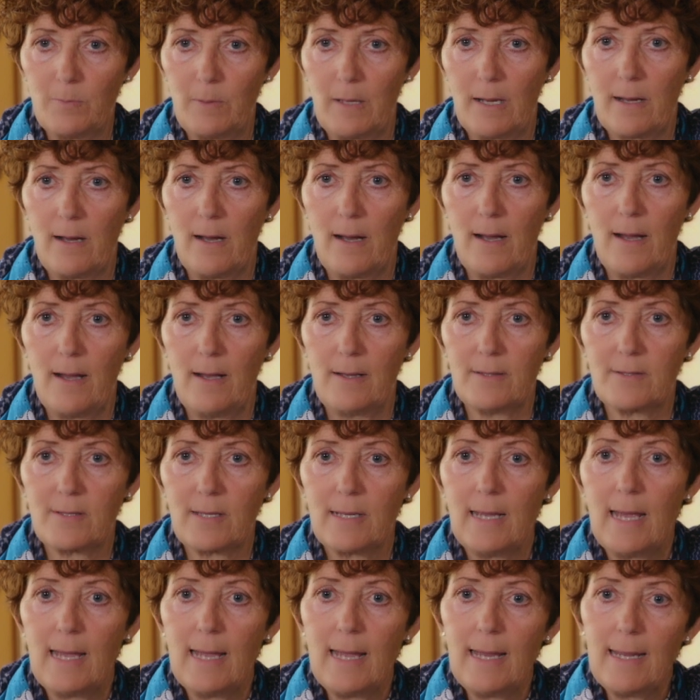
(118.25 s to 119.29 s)
because
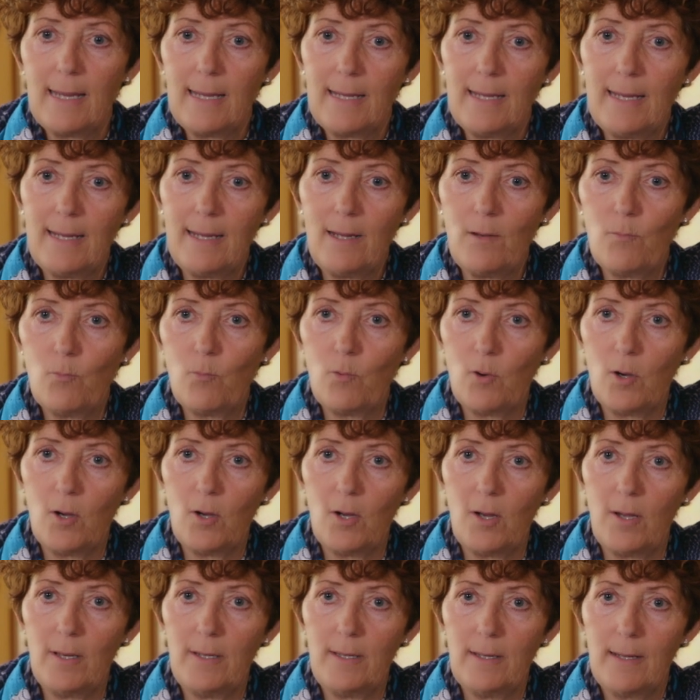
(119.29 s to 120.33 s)
he
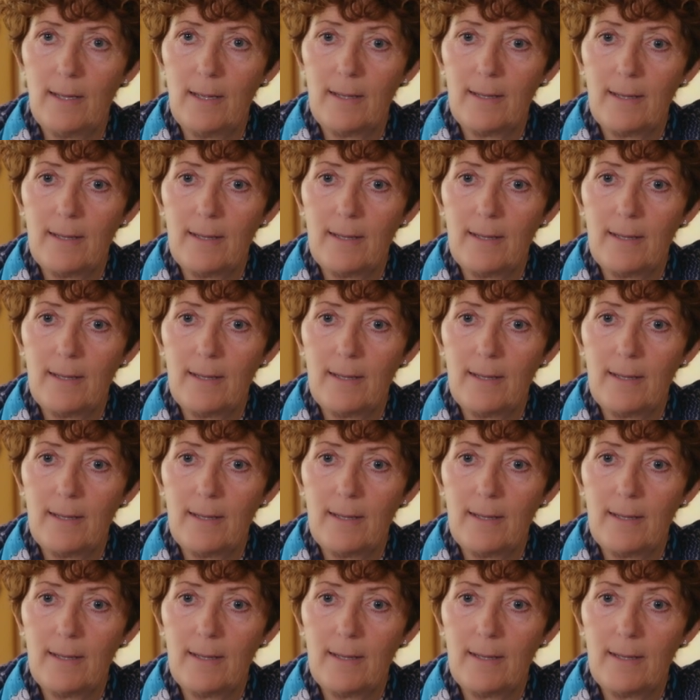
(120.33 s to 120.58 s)
would